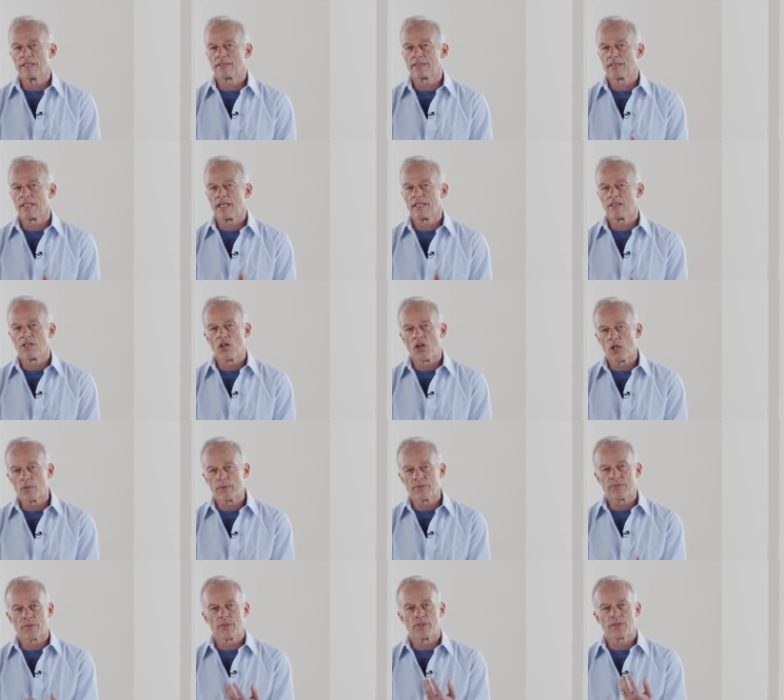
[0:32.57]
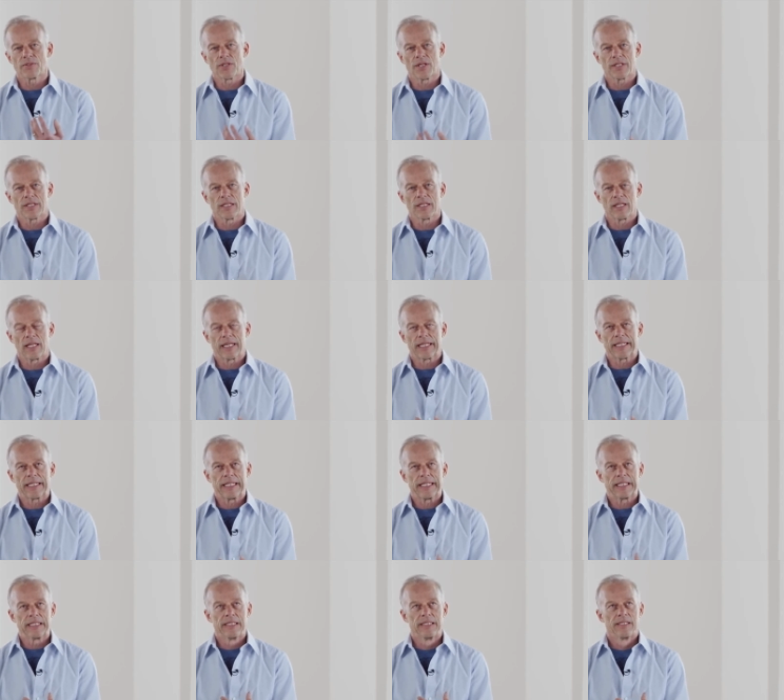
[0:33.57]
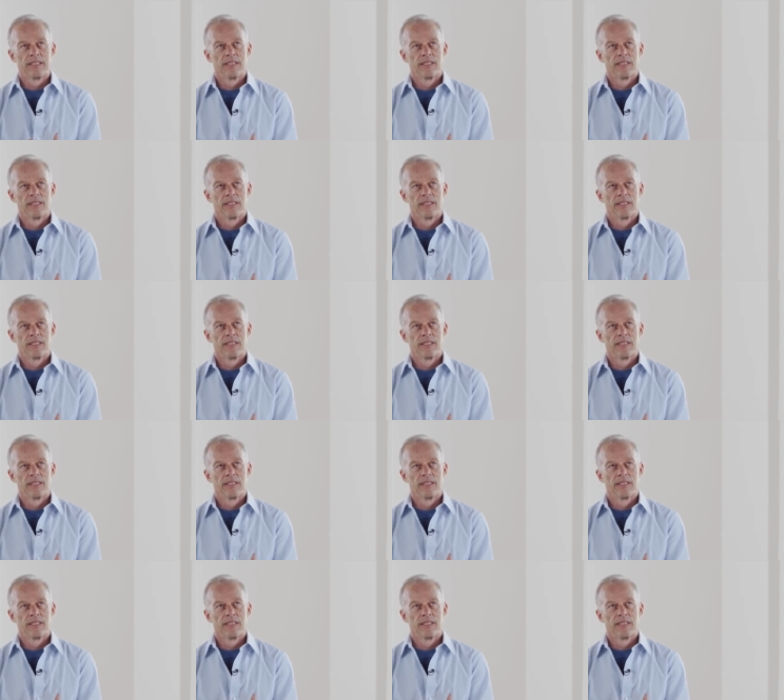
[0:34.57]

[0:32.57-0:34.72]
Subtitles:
it's not long before you start collecting